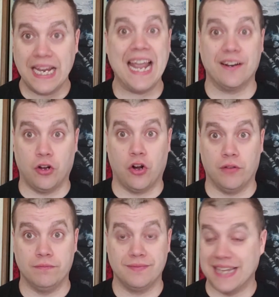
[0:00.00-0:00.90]
At
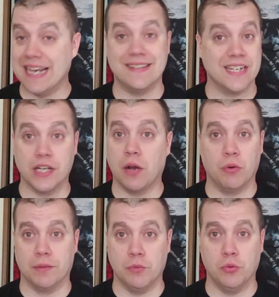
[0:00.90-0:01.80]
all. They did not
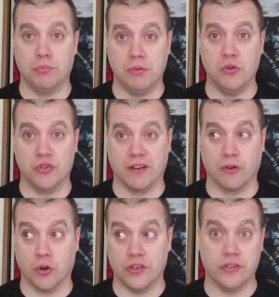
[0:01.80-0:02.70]
want to boo Jeff
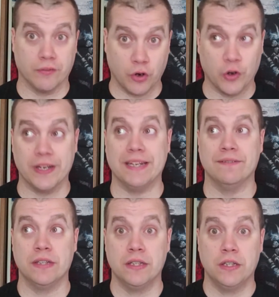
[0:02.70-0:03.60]
Hardy. Jeff
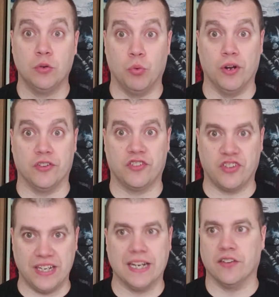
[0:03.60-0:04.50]
Hardy was
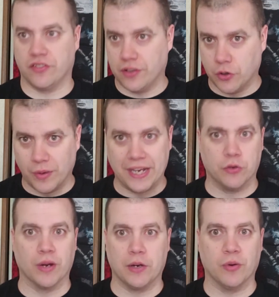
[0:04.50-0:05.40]
seen as, you know, a
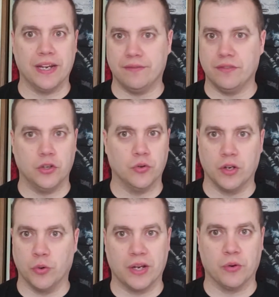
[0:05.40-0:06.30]
great
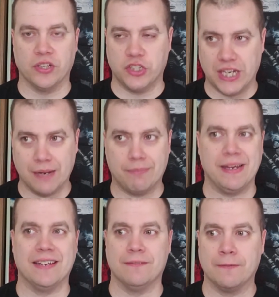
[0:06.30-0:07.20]

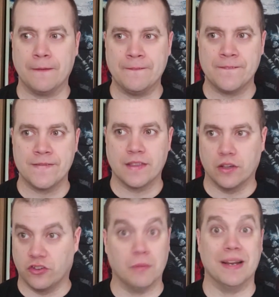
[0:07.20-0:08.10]
champion.
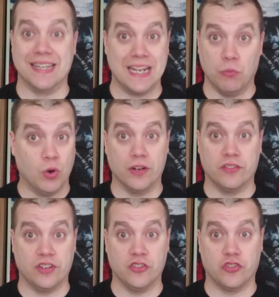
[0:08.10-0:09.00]
Somebody they wanted to
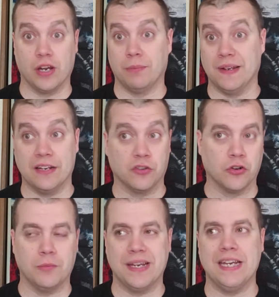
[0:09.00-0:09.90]
see as champion. They
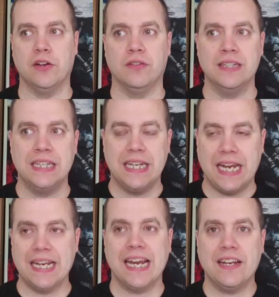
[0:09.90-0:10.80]
turn him heel.
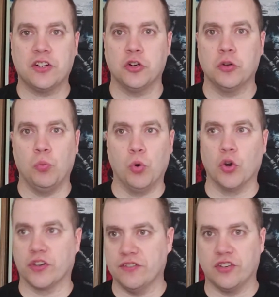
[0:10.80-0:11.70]
And again, it could have
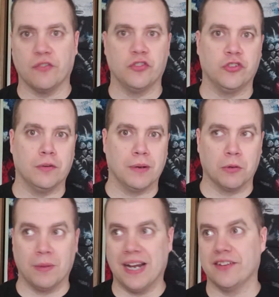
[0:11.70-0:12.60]
worked if Jeff was in a better
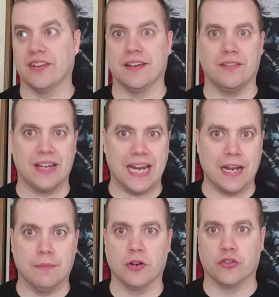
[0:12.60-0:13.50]
mindset and if they had
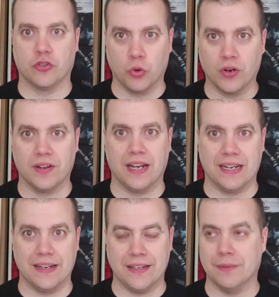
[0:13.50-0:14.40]
a better storyline
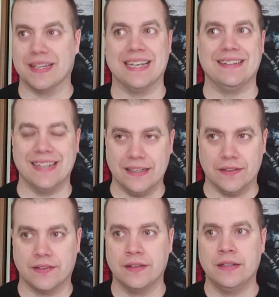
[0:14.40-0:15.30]
idea, but they
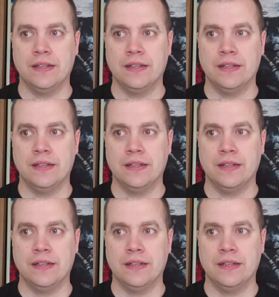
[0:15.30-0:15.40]
didn't.